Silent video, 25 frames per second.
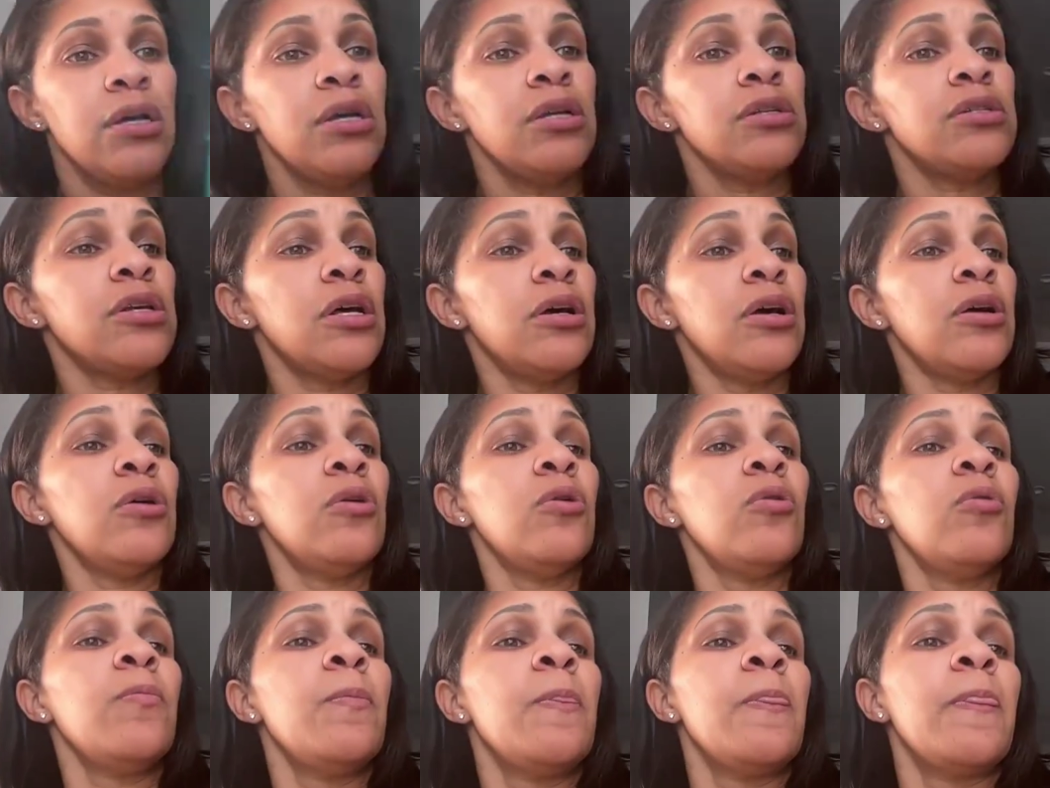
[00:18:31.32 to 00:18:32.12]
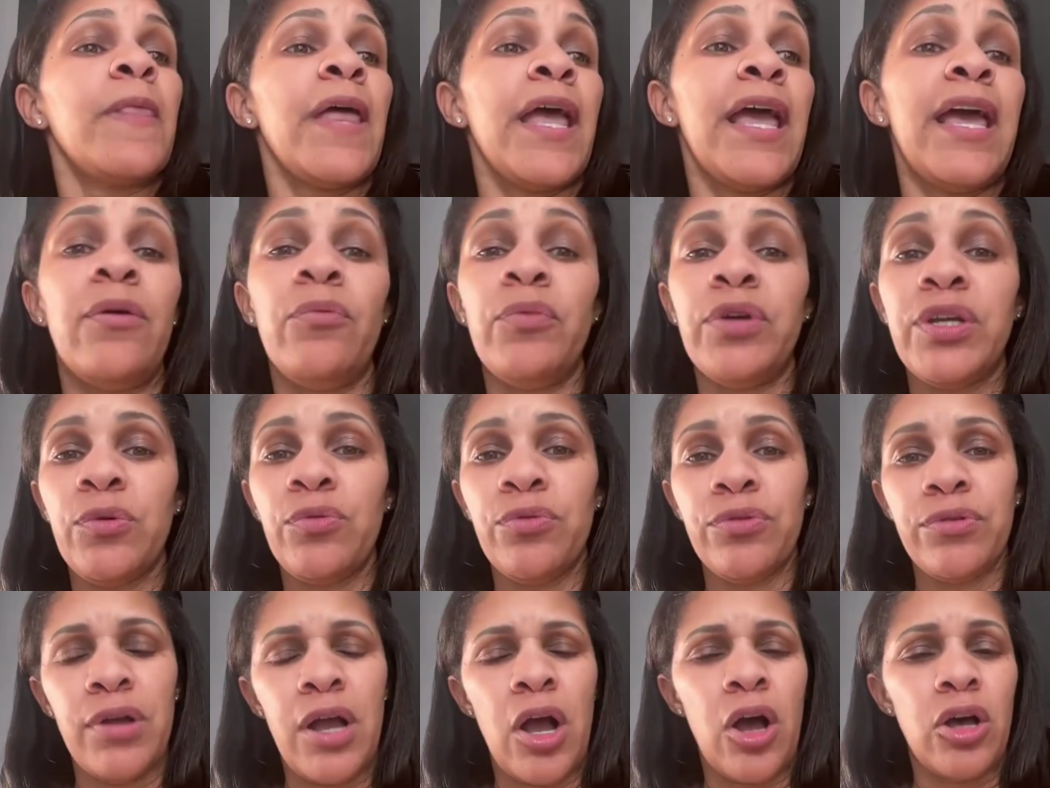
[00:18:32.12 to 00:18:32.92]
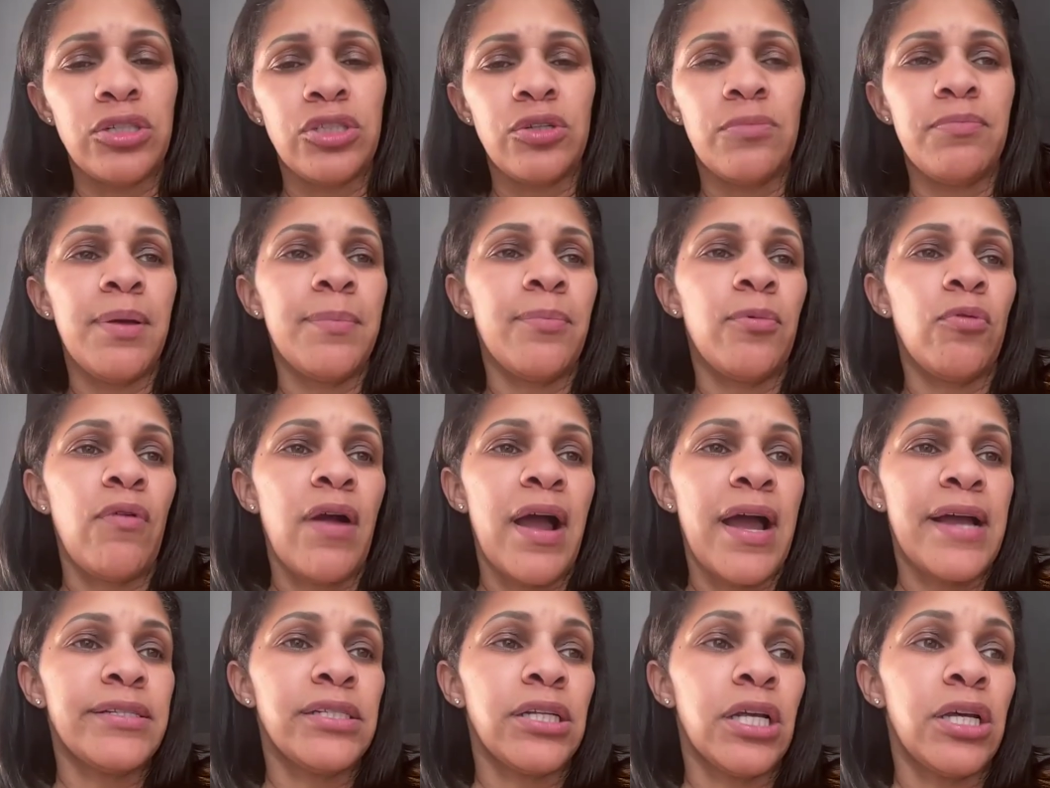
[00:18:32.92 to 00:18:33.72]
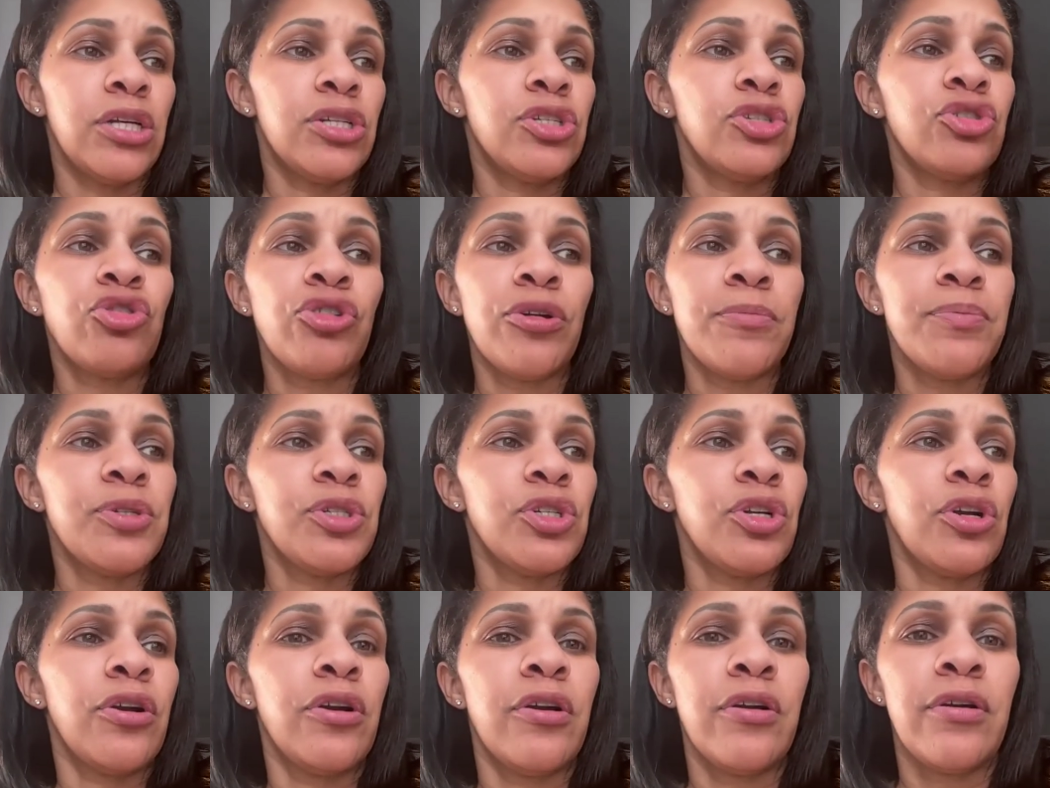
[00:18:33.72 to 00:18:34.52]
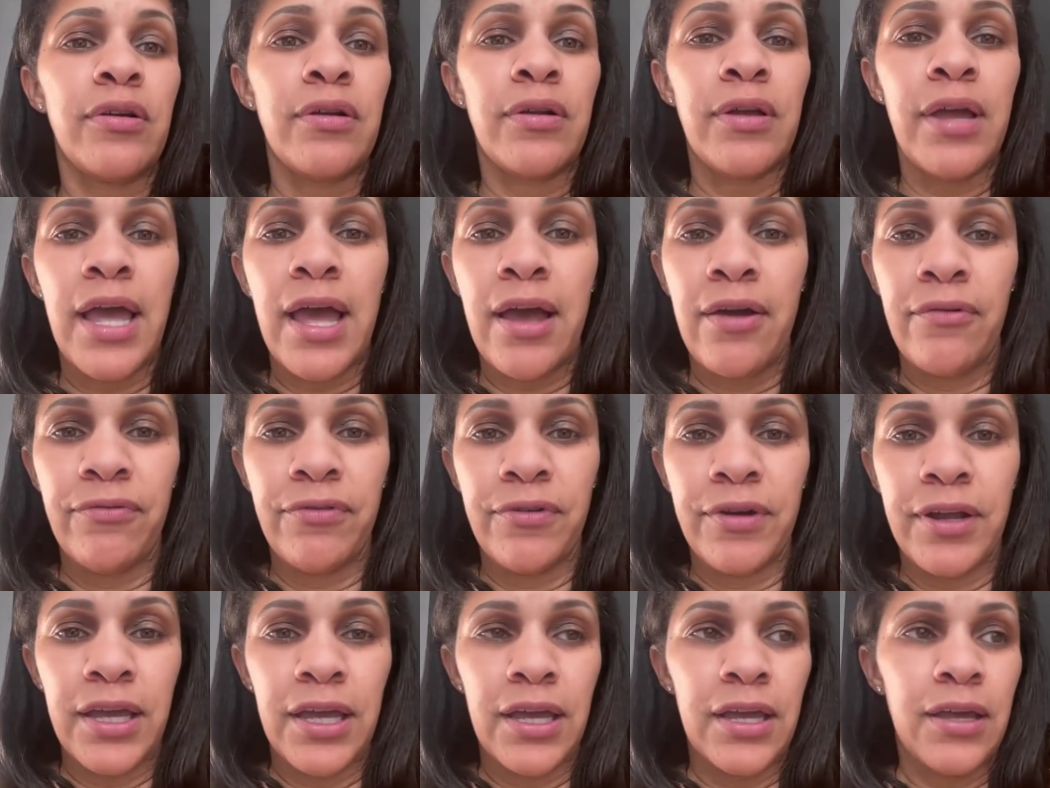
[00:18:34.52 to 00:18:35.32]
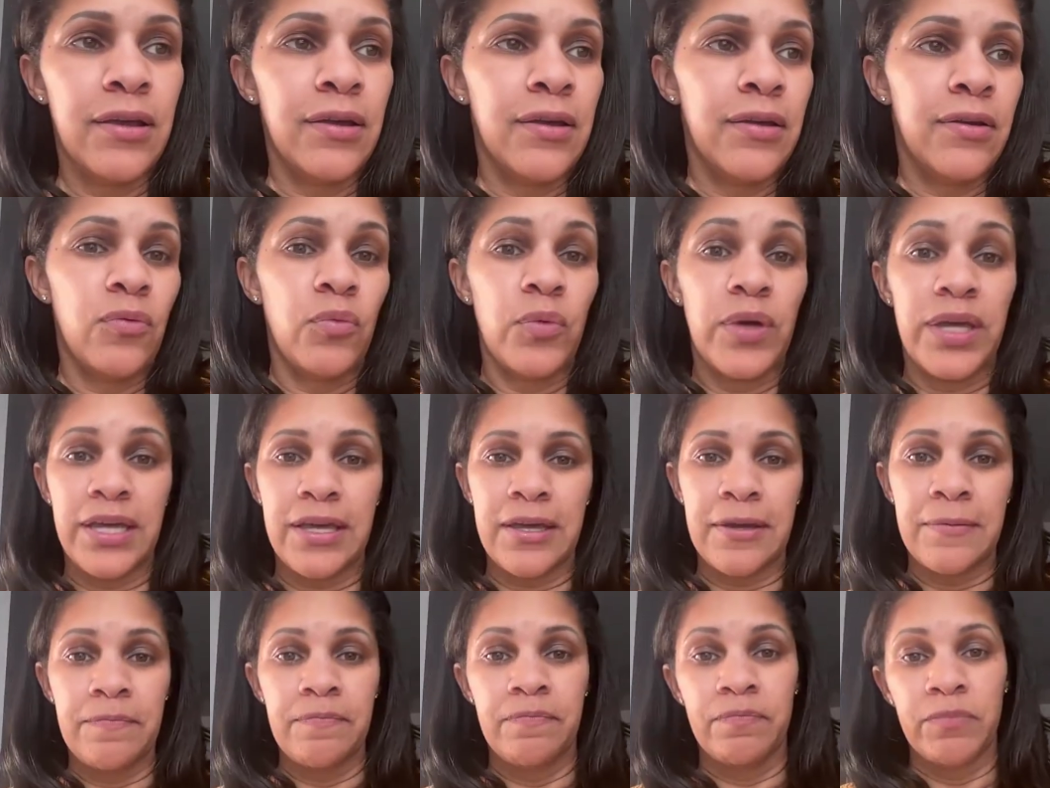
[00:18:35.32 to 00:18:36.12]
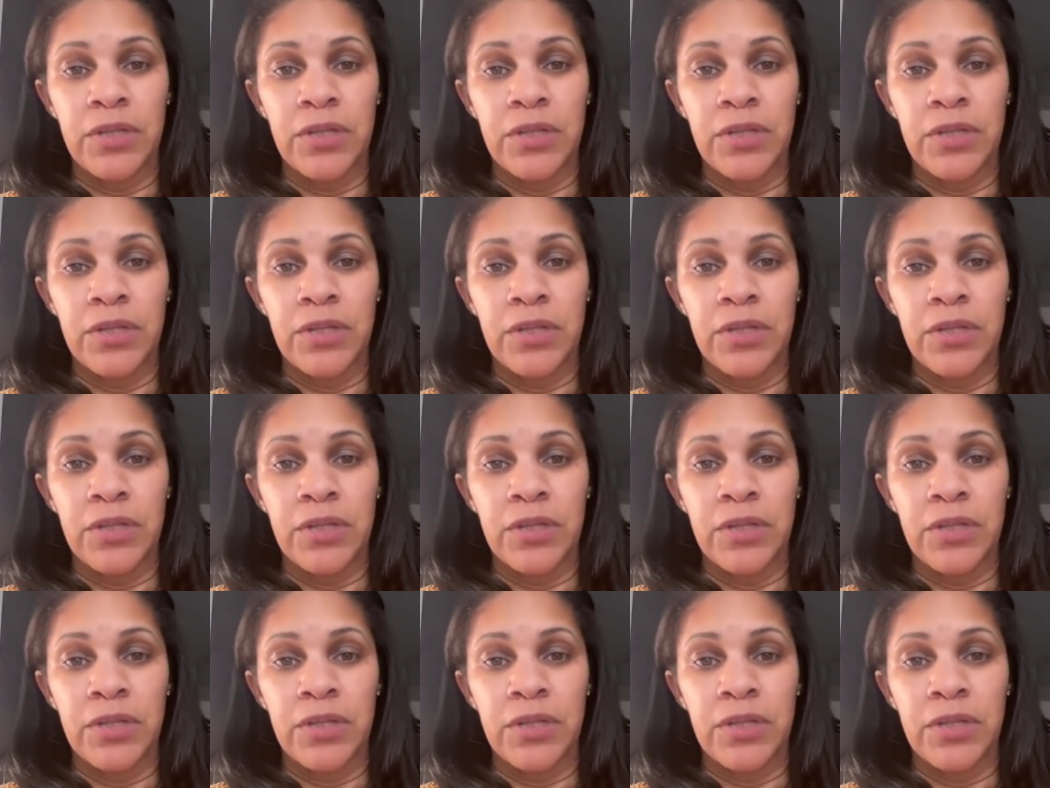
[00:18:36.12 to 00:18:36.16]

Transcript: So, and we also memorize a scripture every week.